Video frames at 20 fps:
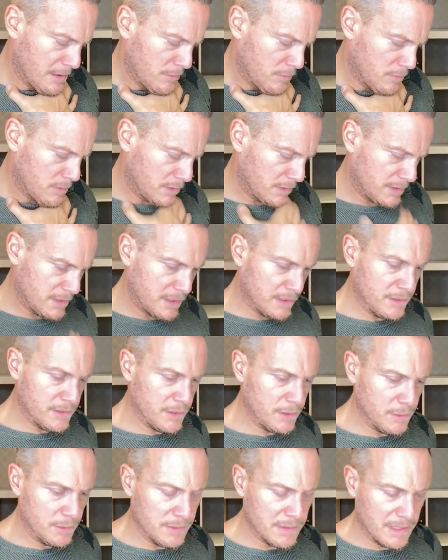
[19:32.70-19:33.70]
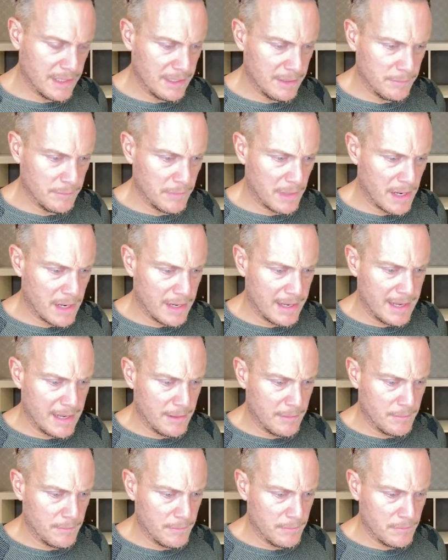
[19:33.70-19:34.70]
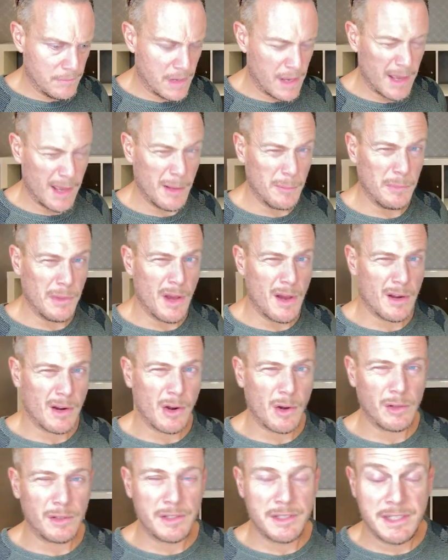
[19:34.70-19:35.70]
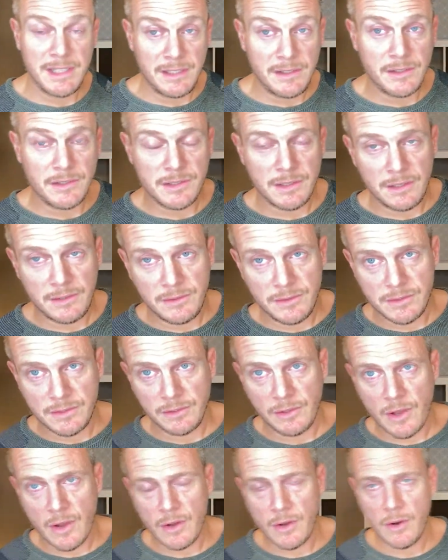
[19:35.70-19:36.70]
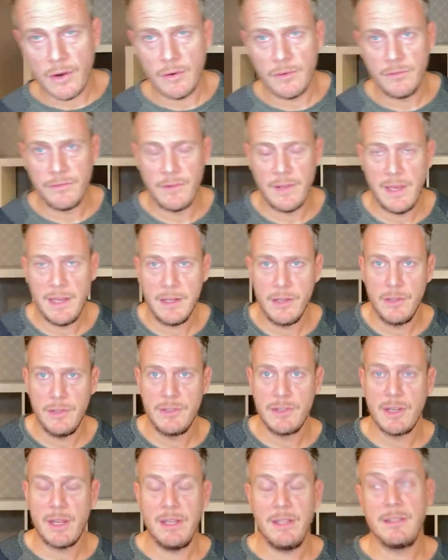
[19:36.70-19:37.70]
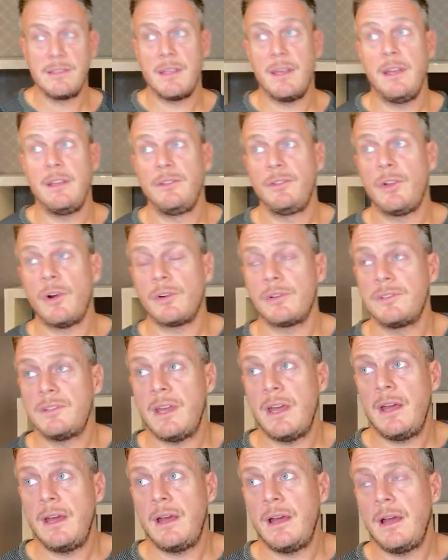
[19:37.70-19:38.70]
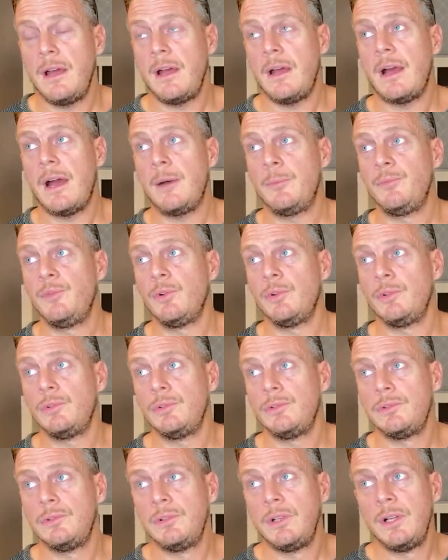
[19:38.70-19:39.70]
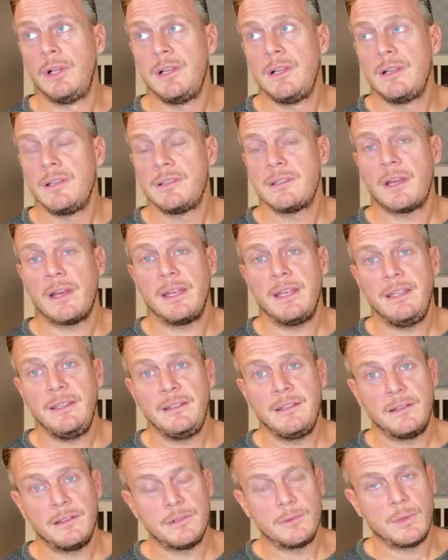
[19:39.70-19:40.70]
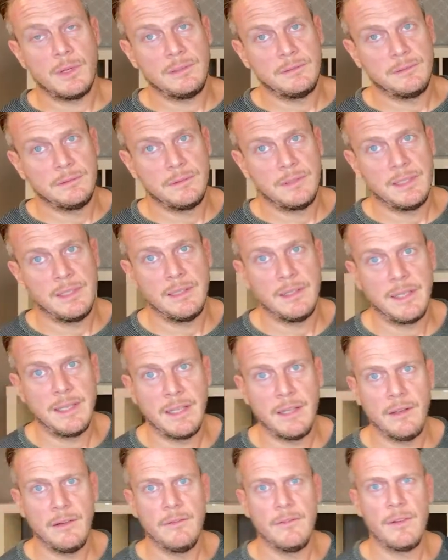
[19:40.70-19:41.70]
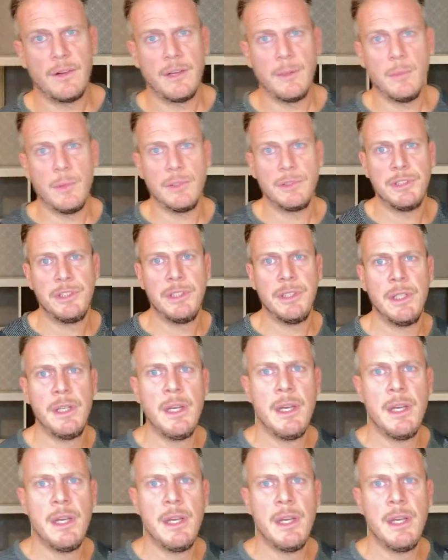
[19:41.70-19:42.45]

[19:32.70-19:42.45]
What's the dude's name? I am Narcology. There's a lot of good sites. Dr. Abdul Saeed as well. I like very much.